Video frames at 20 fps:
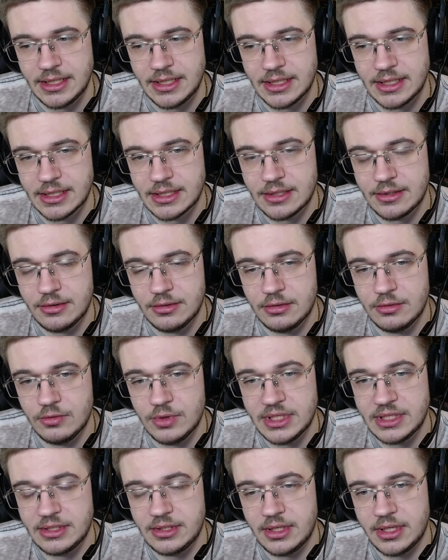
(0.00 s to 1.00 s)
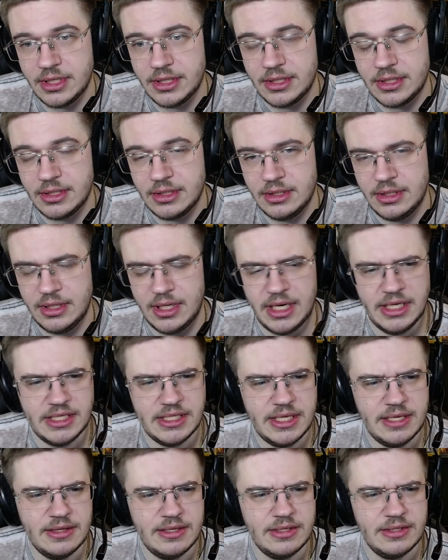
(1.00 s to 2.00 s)
So we start. I
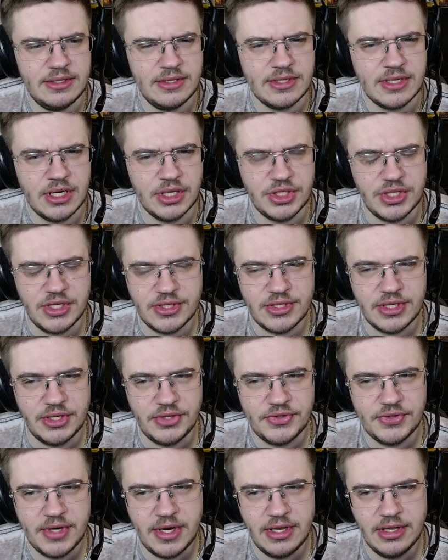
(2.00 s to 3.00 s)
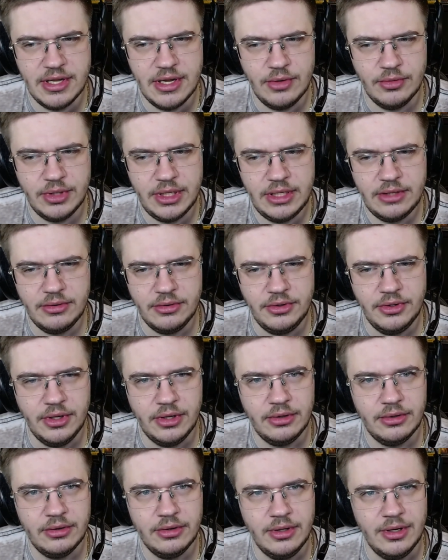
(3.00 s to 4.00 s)
said the discussion starts right now, right? Or
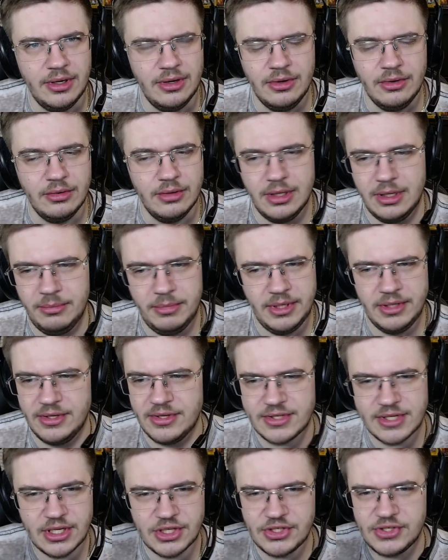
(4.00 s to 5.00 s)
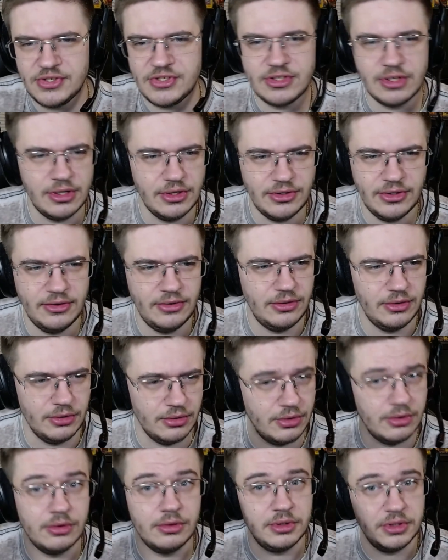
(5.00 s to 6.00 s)
not? I know. Discussion started
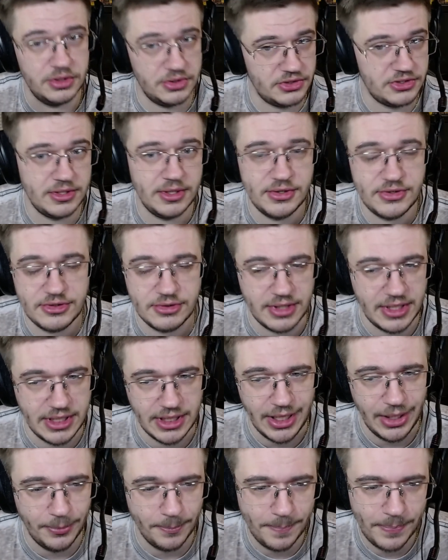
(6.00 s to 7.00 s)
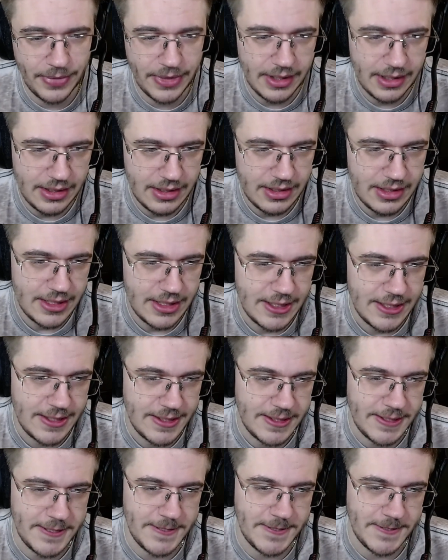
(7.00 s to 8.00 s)
or starts right now.
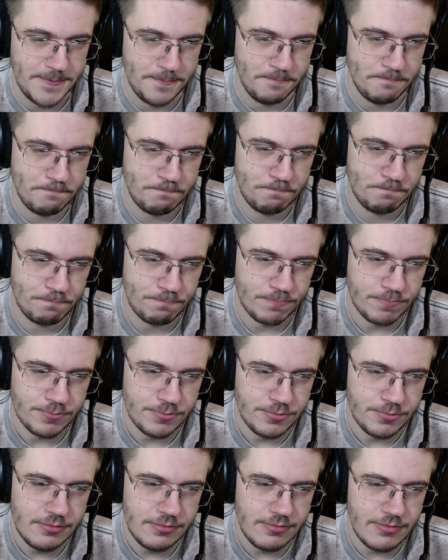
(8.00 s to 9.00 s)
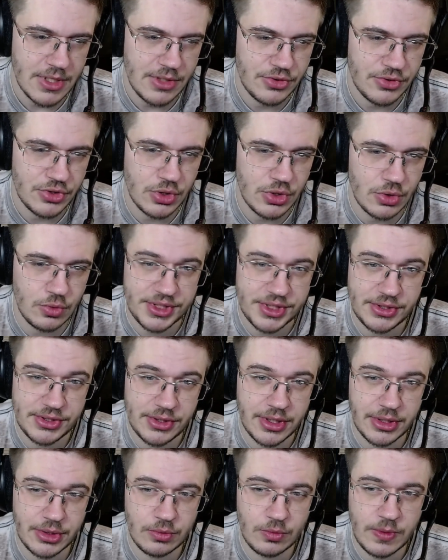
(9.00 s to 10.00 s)
Um, so we
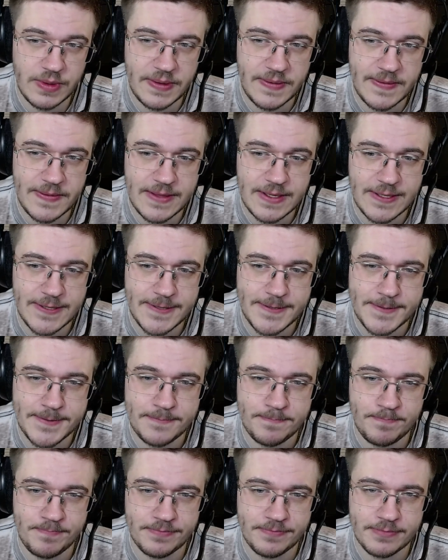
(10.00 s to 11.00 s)
start with Wilhelm